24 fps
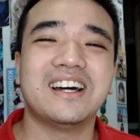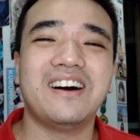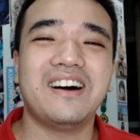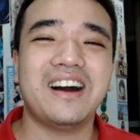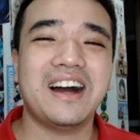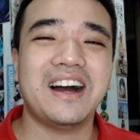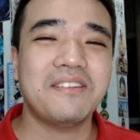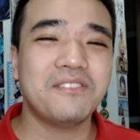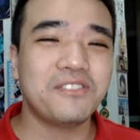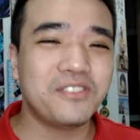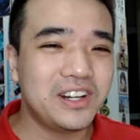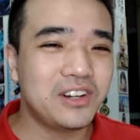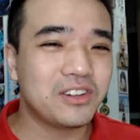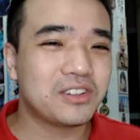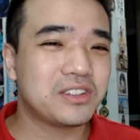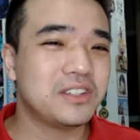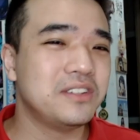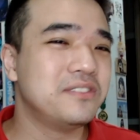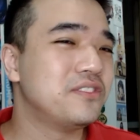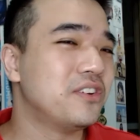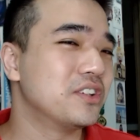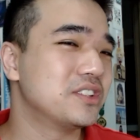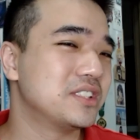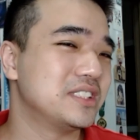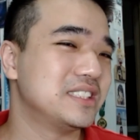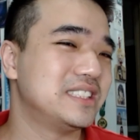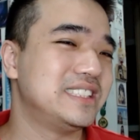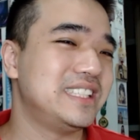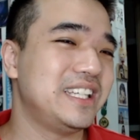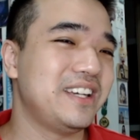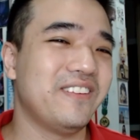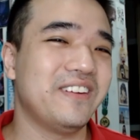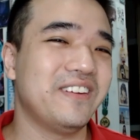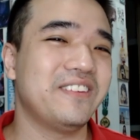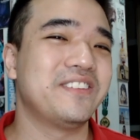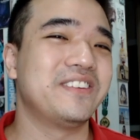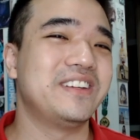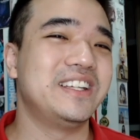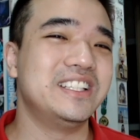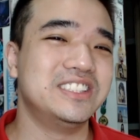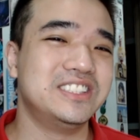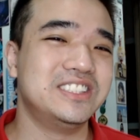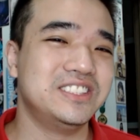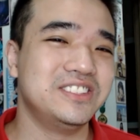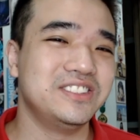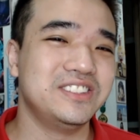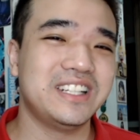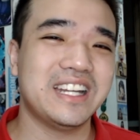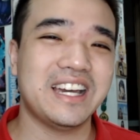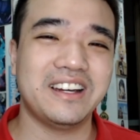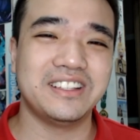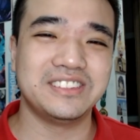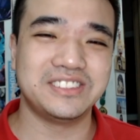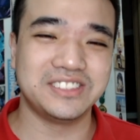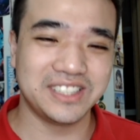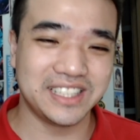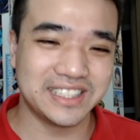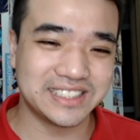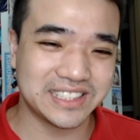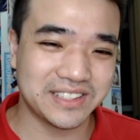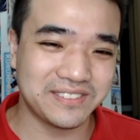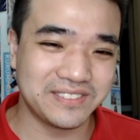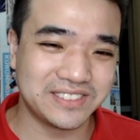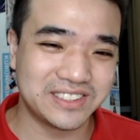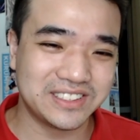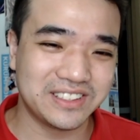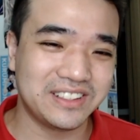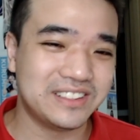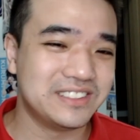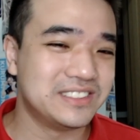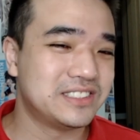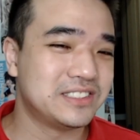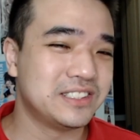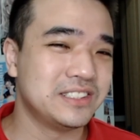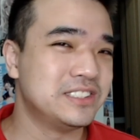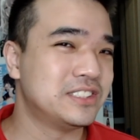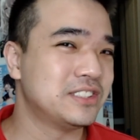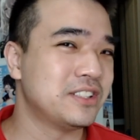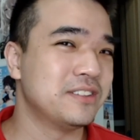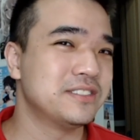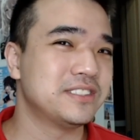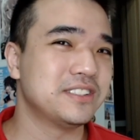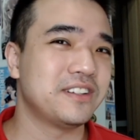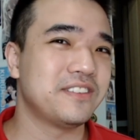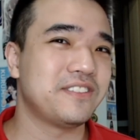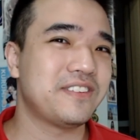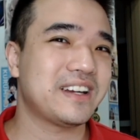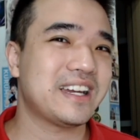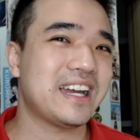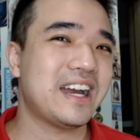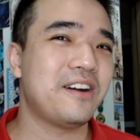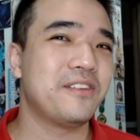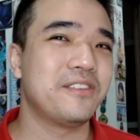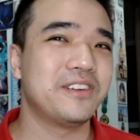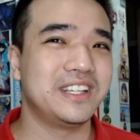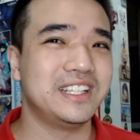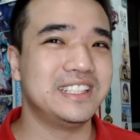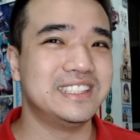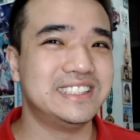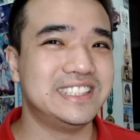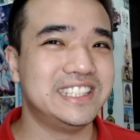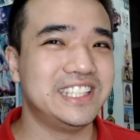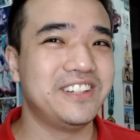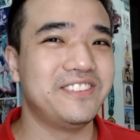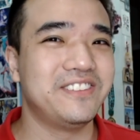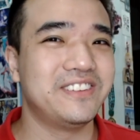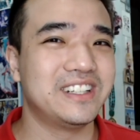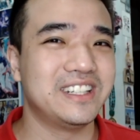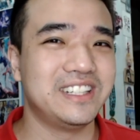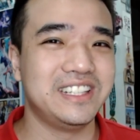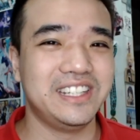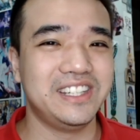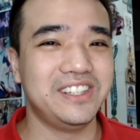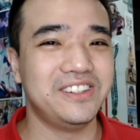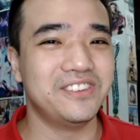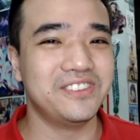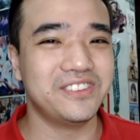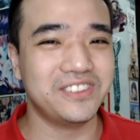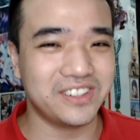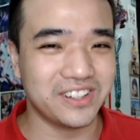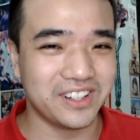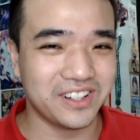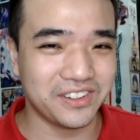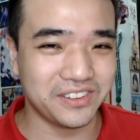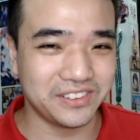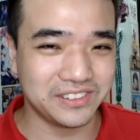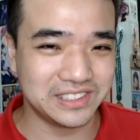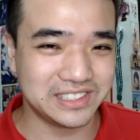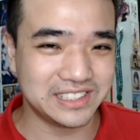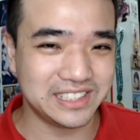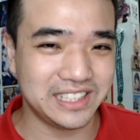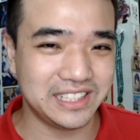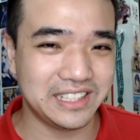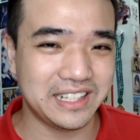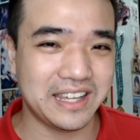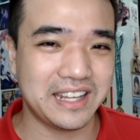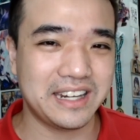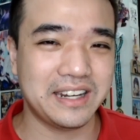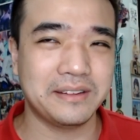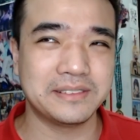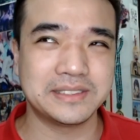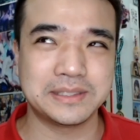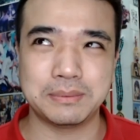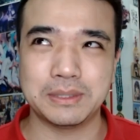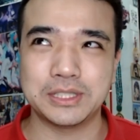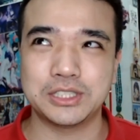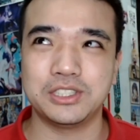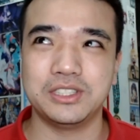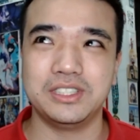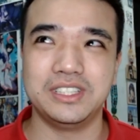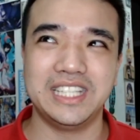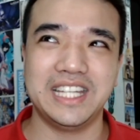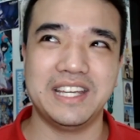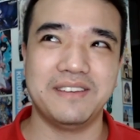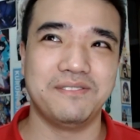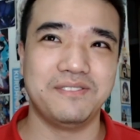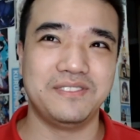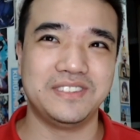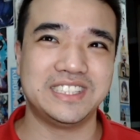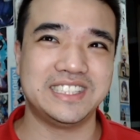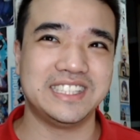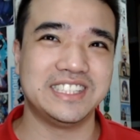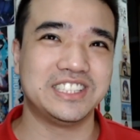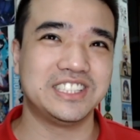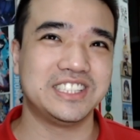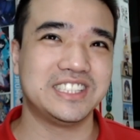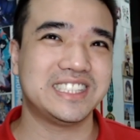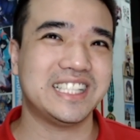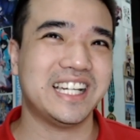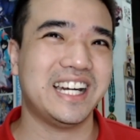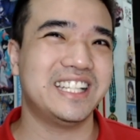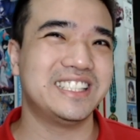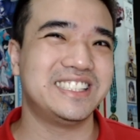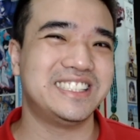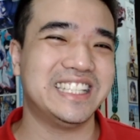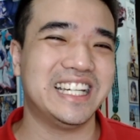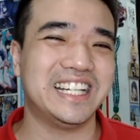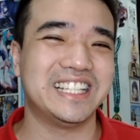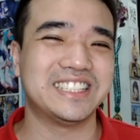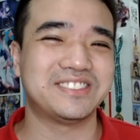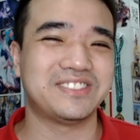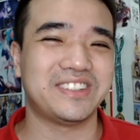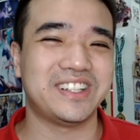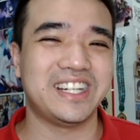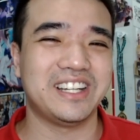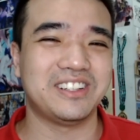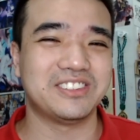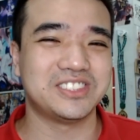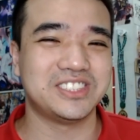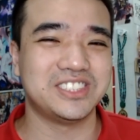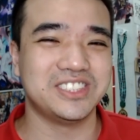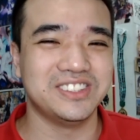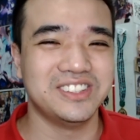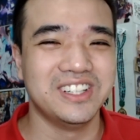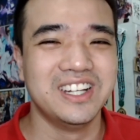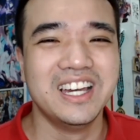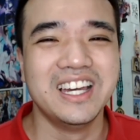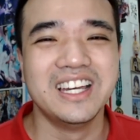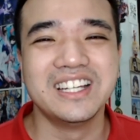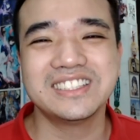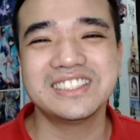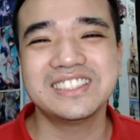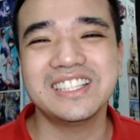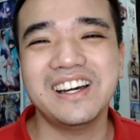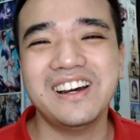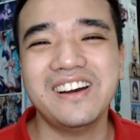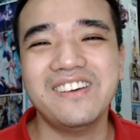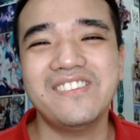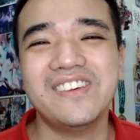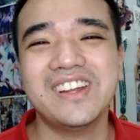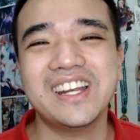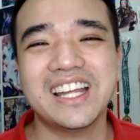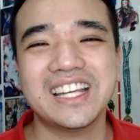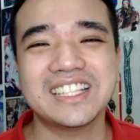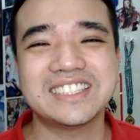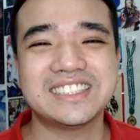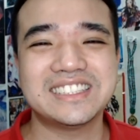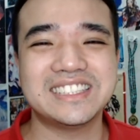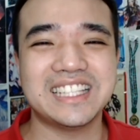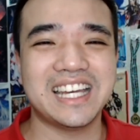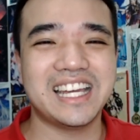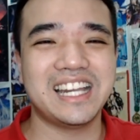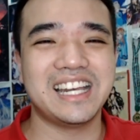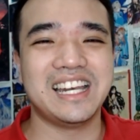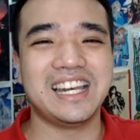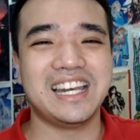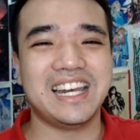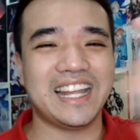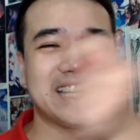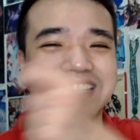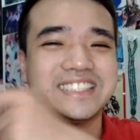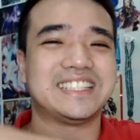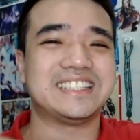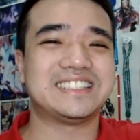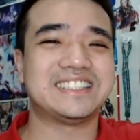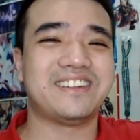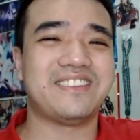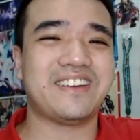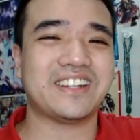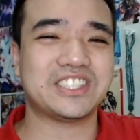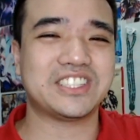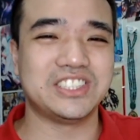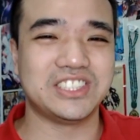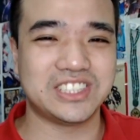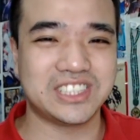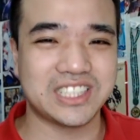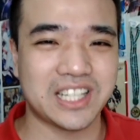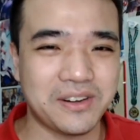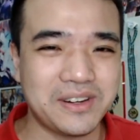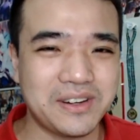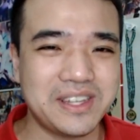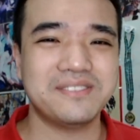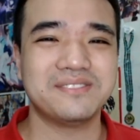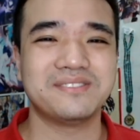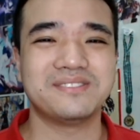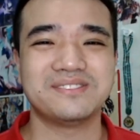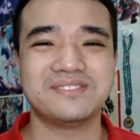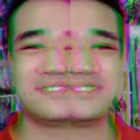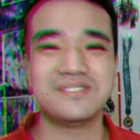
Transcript: So I'm really looking forward to see what will he do now into this episode in terms of the fact how will he deal with the new girl Dean, and especially Nim, since she's kind of jealous right now too. So with that said, let's get the Russian, shall we?